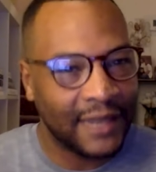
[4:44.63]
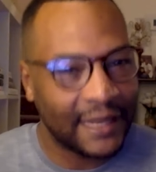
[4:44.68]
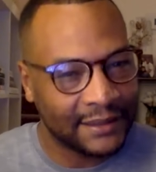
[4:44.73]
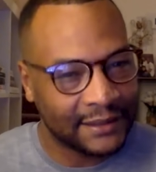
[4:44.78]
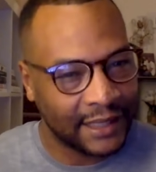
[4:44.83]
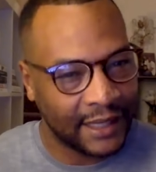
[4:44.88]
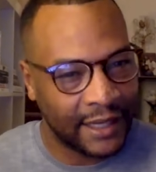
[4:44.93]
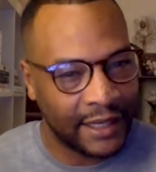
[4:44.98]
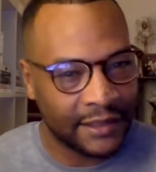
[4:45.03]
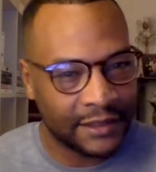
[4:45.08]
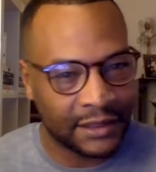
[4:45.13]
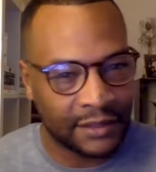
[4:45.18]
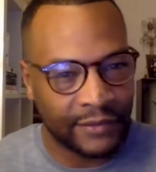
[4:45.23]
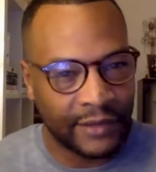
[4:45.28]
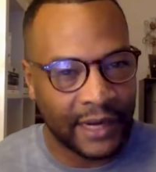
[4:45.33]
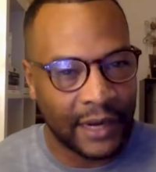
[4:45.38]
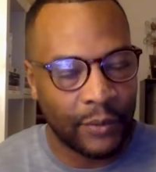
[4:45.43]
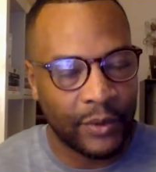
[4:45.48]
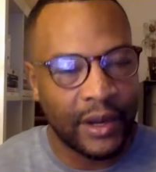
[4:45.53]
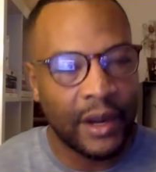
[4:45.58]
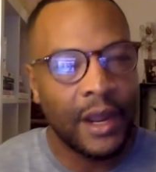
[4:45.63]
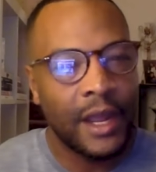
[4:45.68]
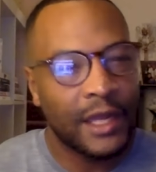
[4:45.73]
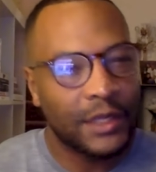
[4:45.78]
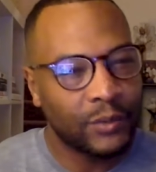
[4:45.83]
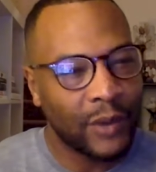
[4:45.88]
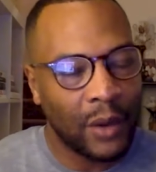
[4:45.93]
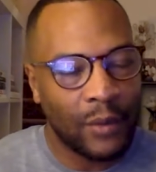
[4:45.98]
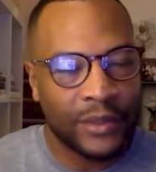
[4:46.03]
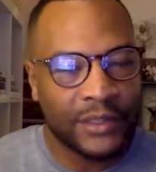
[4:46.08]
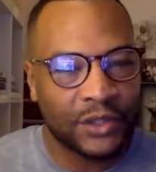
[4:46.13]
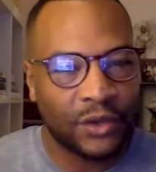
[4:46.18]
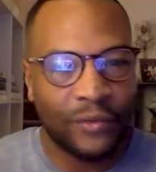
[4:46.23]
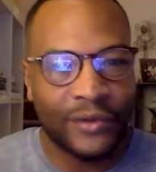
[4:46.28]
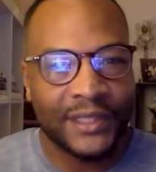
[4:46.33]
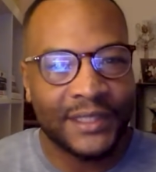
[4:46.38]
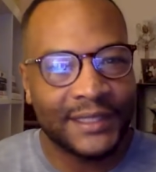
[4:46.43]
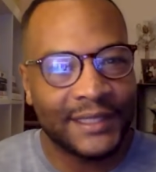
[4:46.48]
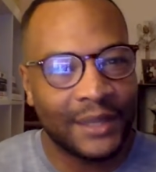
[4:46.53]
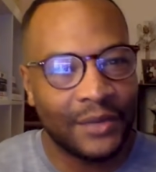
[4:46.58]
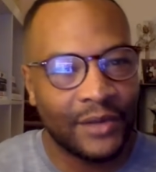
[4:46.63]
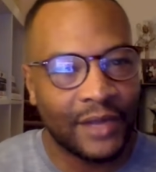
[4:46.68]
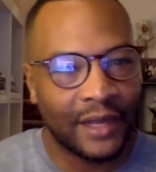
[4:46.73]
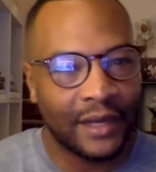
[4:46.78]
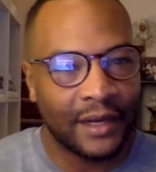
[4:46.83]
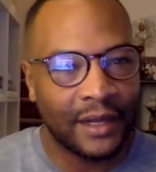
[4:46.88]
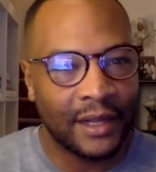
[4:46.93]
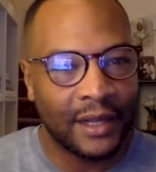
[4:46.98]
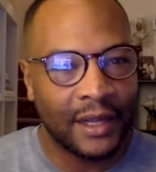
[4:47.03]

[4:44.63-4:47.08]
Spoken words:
That's the history that we get. That's why we're so resilient.